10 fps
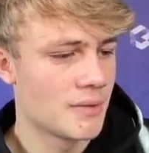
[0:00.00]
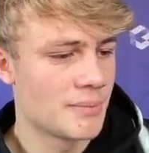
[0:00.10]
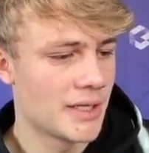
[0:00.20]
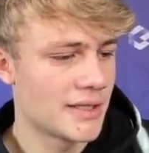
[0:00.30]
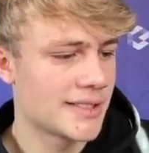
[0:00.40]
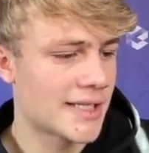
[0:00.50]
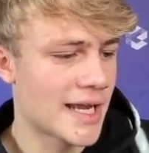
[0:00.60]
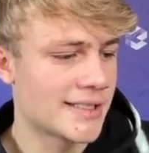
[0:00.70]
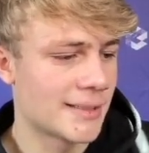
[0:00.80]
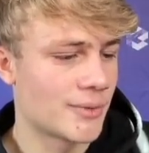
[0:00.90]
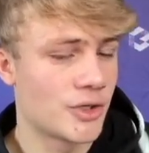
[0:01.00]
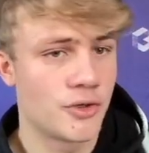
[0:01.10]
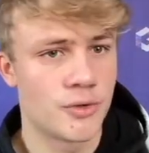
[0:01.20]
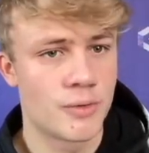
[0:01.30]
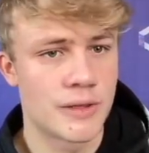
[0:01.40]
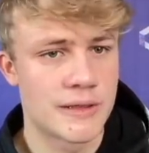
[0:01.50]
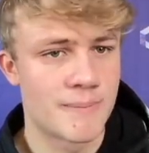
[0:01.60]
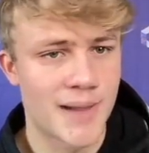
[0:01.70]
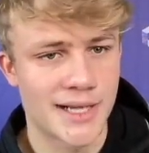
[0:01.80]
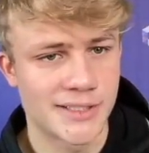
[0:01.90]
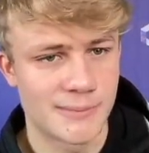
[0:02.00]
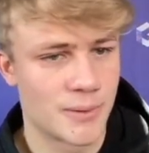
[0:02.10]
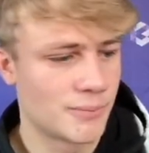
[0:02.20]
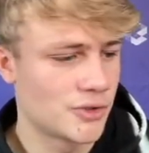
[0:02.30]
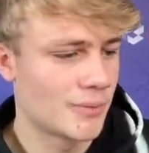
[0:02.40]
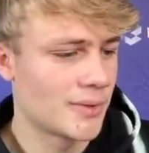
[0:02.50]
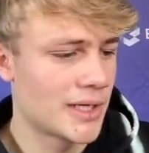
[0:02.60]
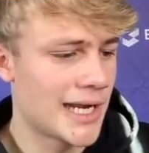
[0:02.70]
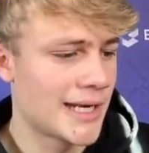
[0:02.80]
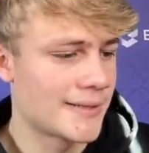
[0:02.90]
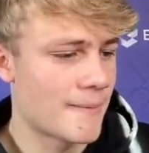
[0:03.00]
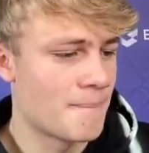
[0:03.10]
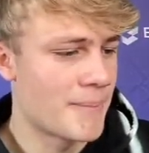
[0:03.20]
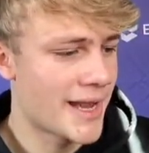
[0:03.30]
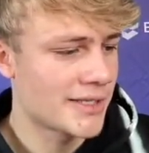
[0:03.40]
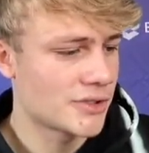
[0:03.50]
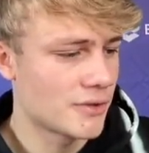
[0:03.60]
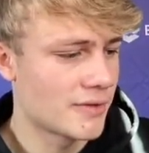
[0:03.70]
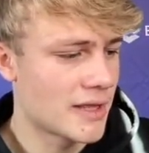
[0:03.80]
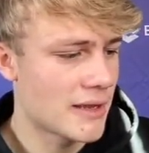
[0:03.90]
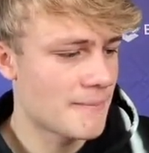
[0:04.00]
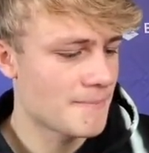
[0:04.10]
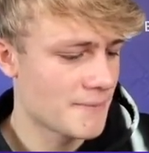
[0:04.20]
But in this case, I'm going to do the maximum. So I'm going to hit max over there,